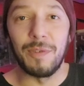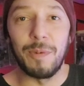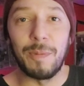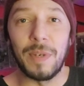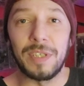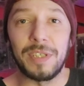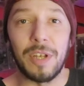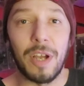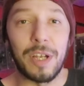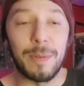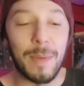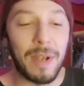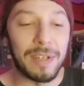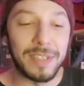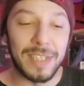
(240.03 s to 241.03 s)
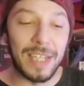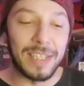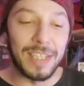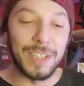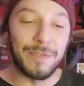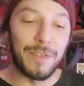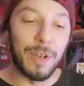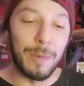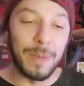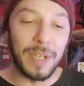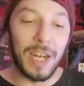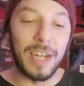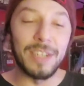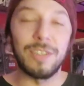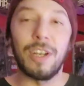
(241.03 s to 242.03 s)
we must talk about is that this film, it
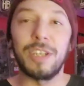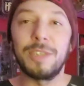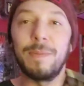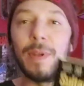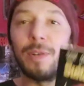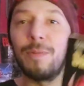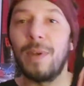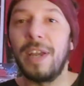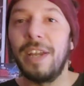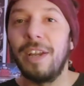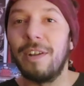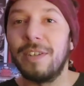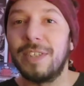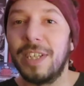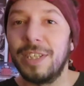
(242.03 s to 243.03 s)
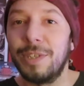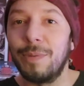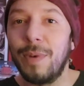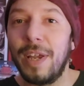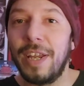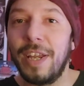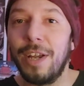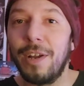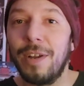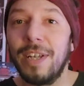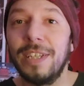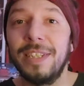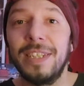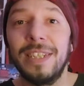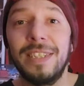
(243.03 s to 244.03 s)
kind of talks about it right here. It says it right here.
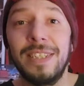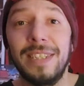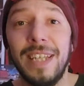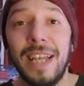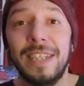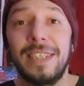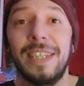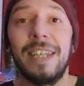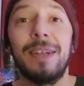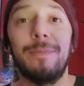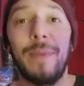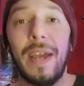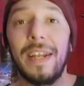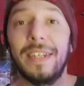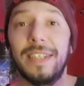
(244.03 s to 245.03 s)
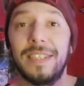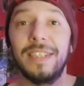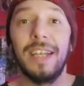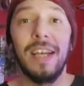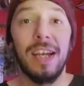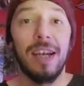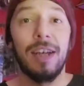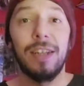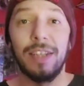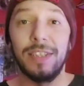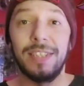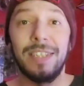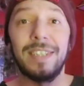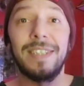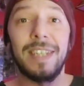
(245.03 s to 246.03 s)
It's sexy, and man, the
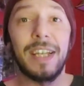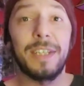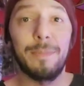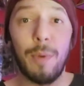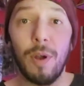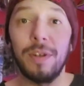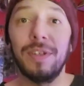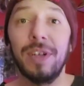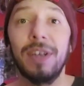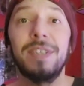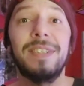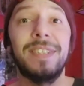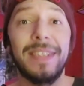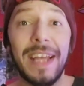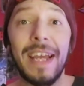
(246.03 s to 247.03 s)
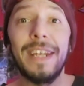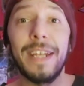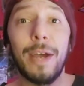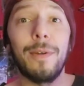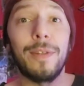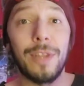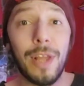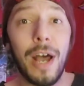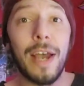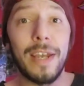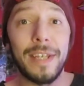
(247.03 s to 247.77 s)
sex part does stand out a lot